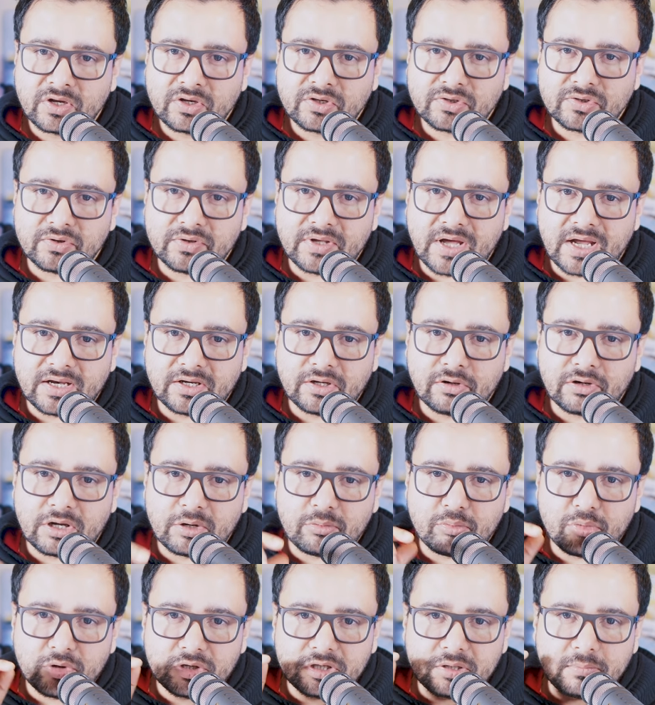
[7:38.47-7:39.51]
so that you
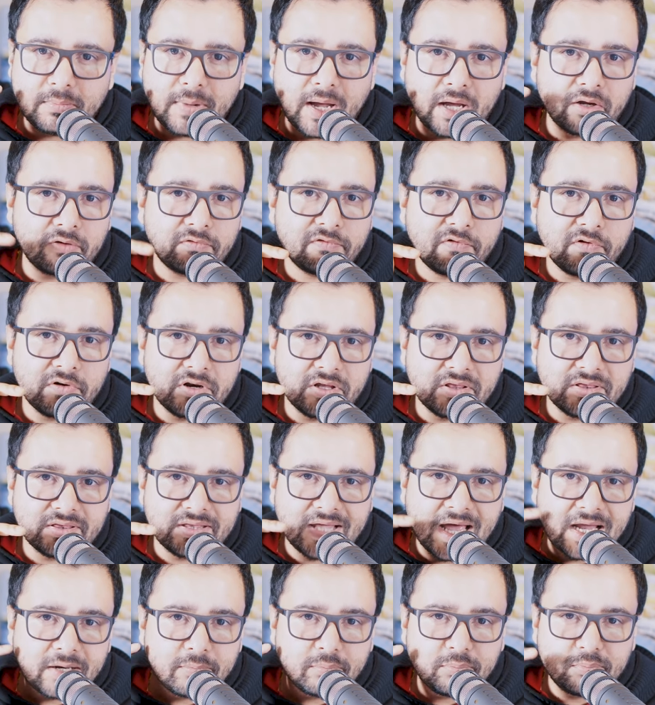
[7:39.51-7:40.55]
can put the microphone in
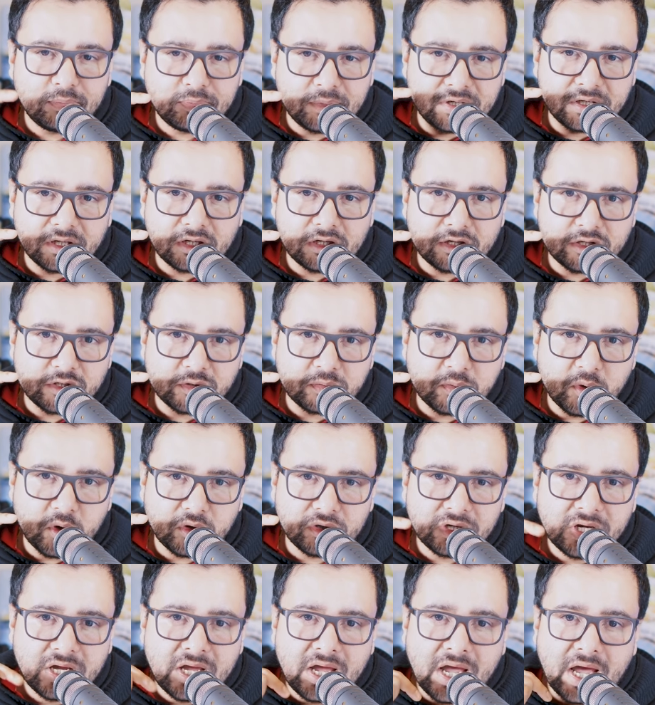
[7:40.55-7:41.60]
that particular
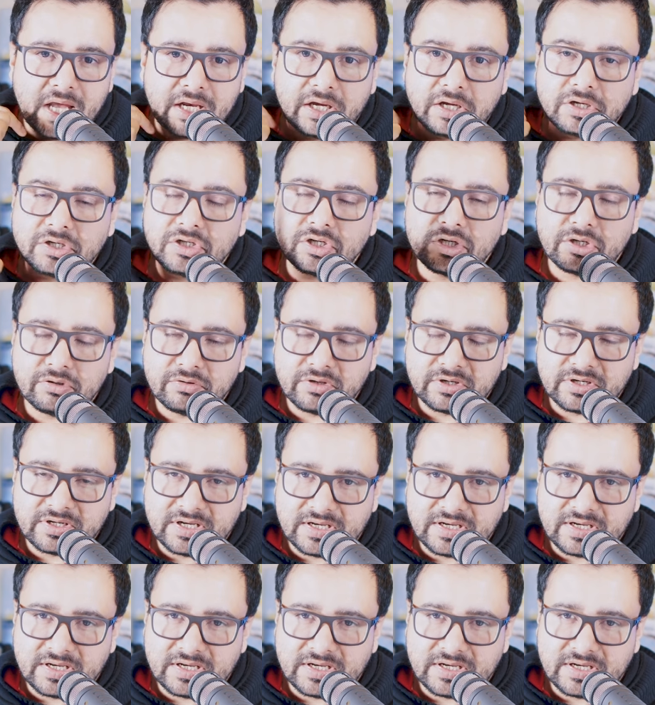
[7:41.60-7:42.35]
spot and continue the